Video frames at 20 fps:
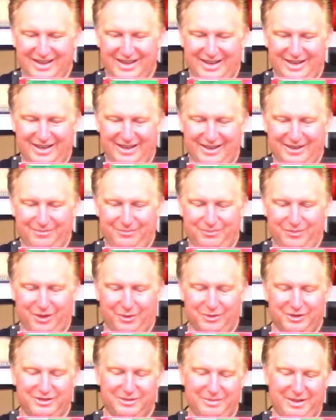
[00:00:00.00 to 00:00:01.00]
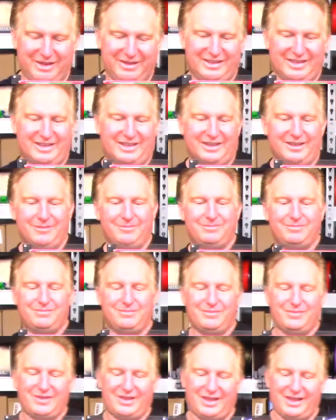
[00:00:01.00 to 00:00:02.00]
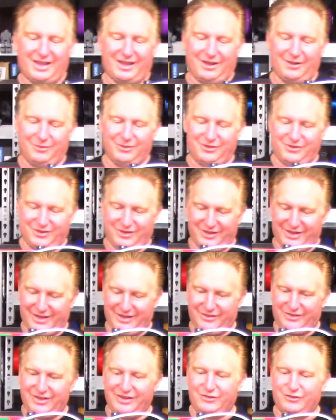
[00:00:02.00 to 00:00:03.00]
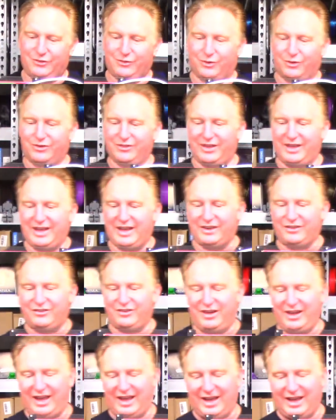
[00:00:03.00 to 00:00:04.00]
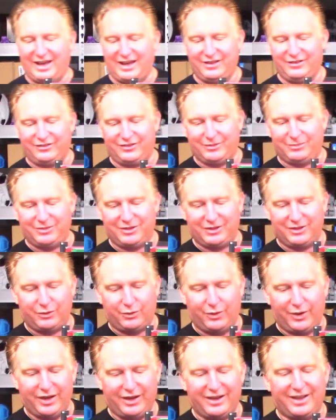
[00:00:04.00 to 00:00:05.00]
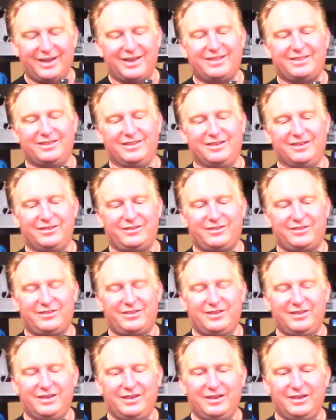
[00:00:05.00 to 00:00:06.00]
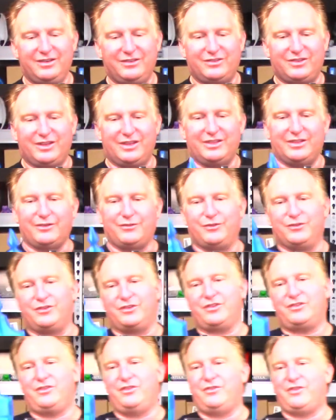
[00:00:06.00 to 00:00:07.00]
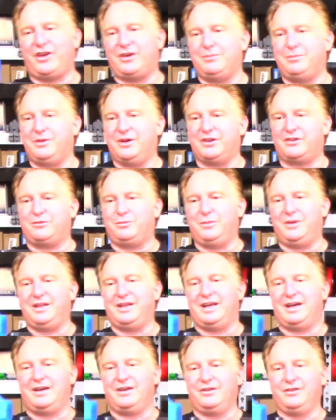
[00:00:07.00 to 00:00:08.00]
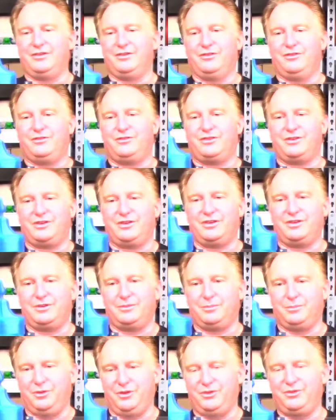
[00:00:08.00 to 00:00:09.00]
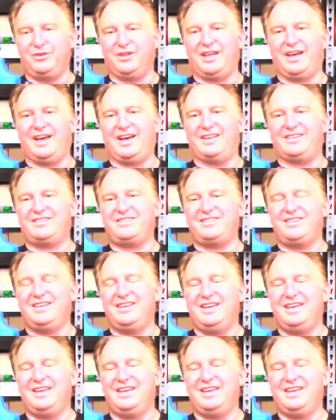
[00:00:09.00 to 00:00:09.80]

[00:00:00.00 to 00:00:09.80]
Um, I went to Manteca, and I went to an antique store, and they actually had something quite like this sitting there for sixty-five bucks, made out of blue glass.